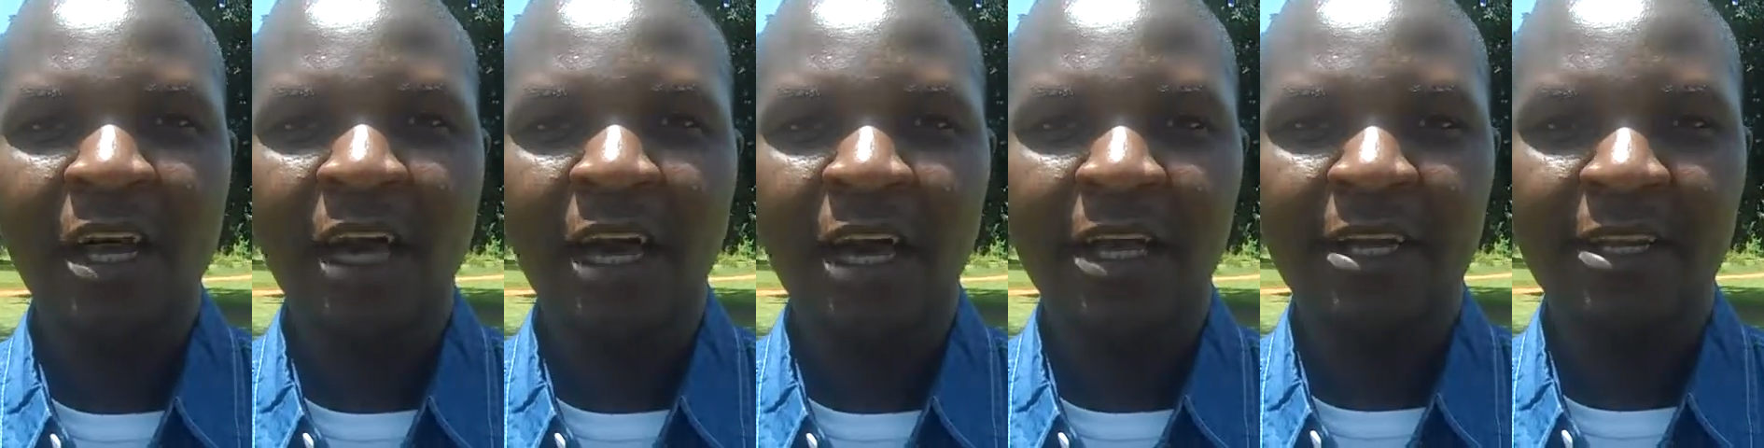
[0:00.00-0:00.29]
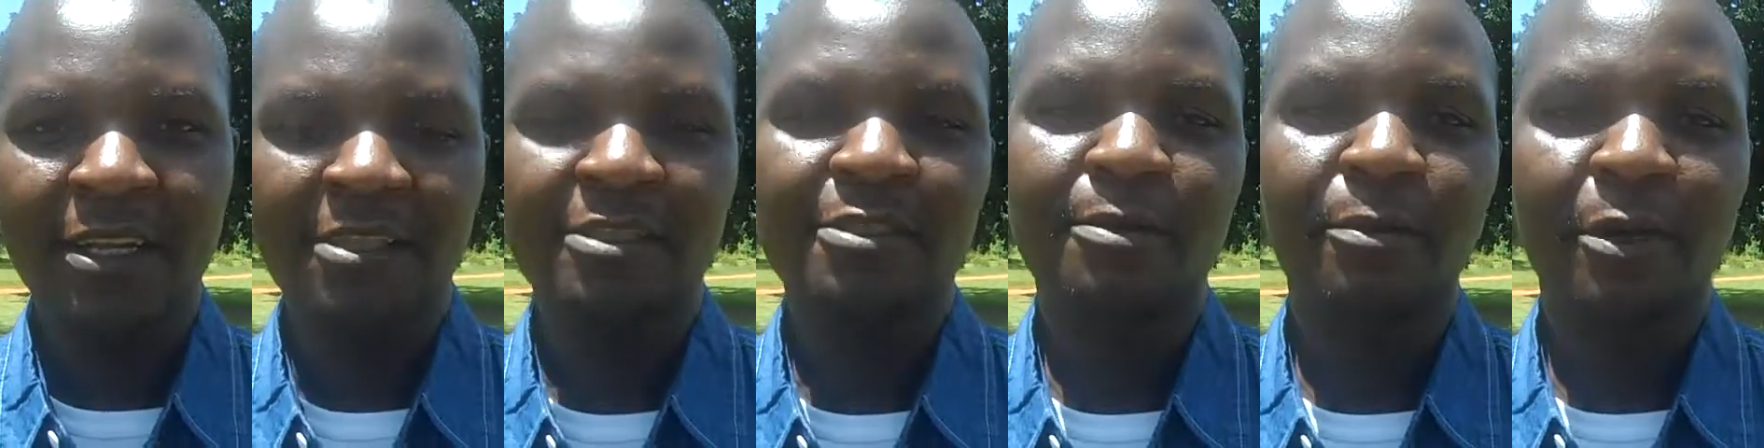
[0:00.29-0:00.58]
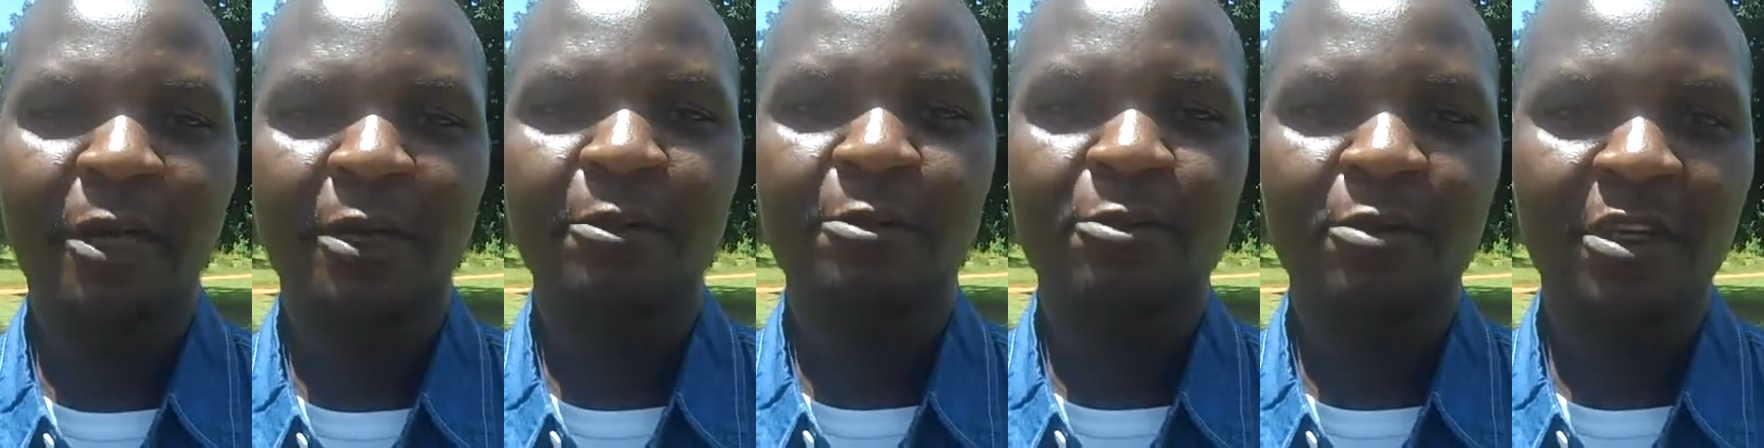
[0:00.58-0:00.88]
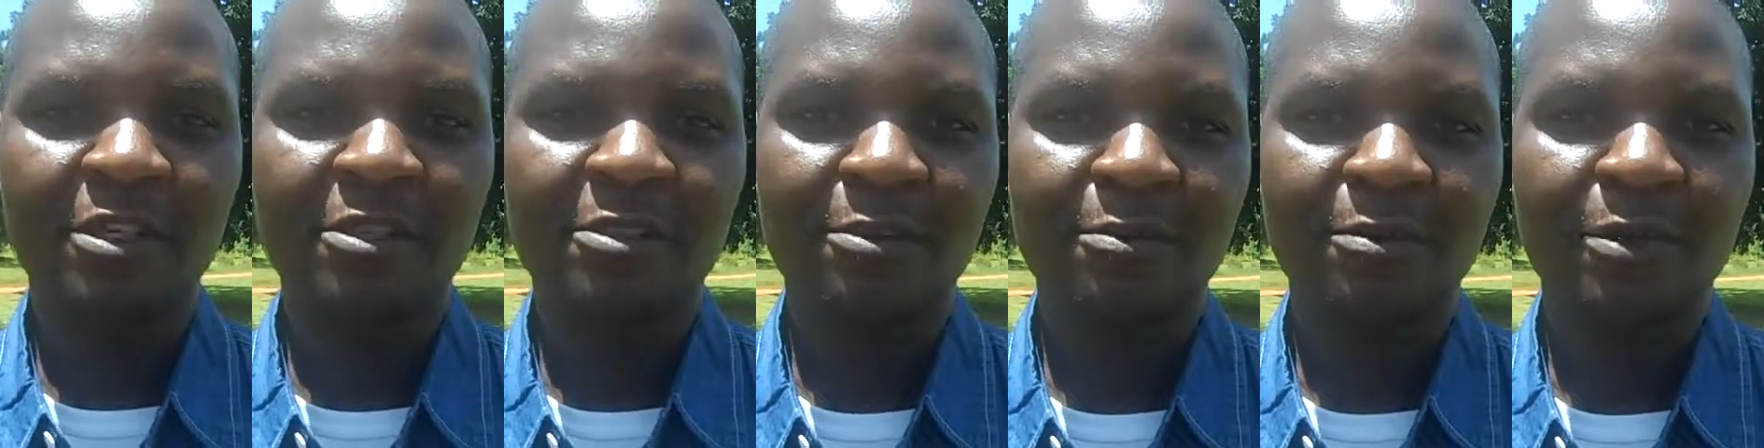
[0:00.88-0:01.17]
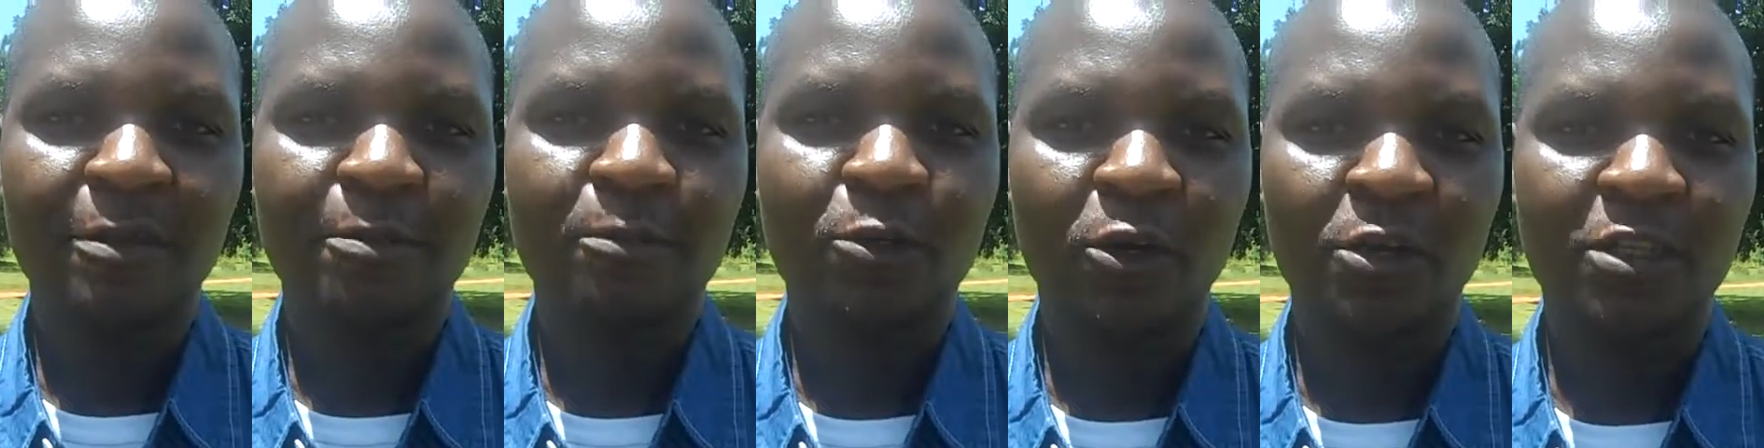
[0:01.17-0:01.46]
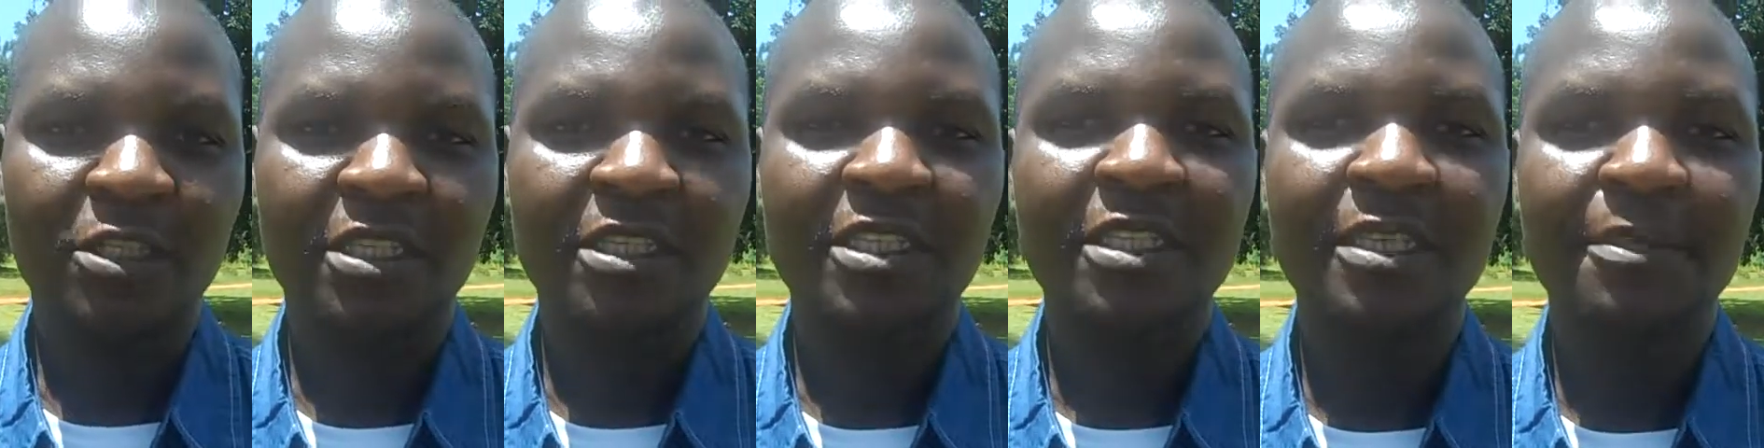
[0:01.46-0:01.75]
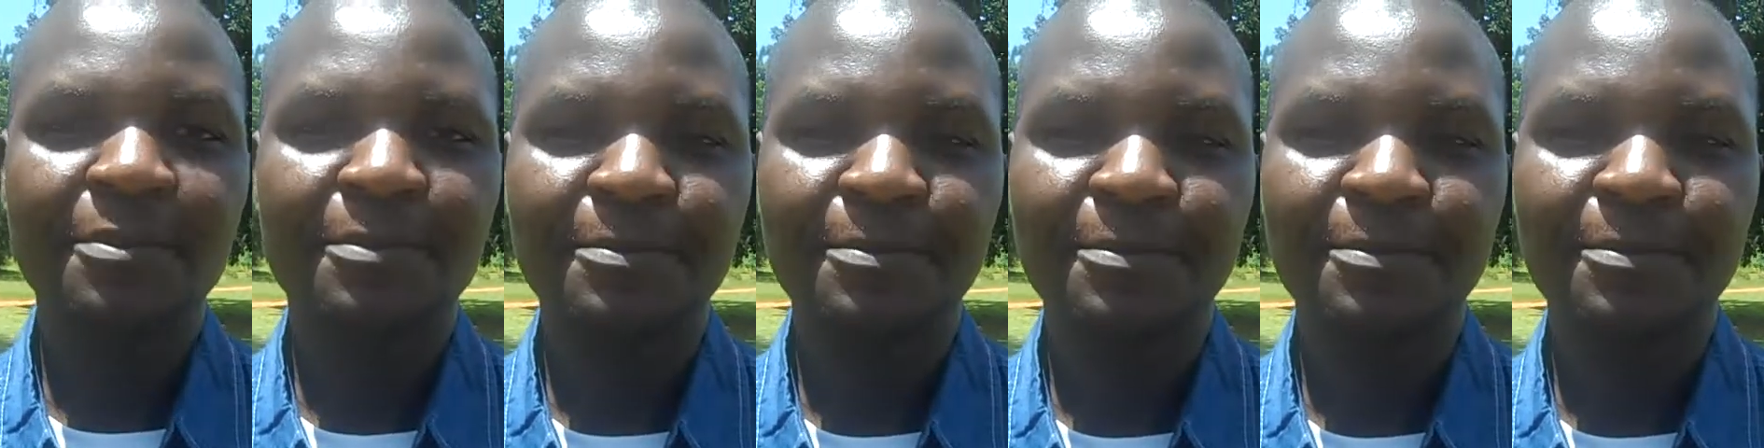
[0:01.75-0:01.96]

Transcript: and that's the main thrust of the project.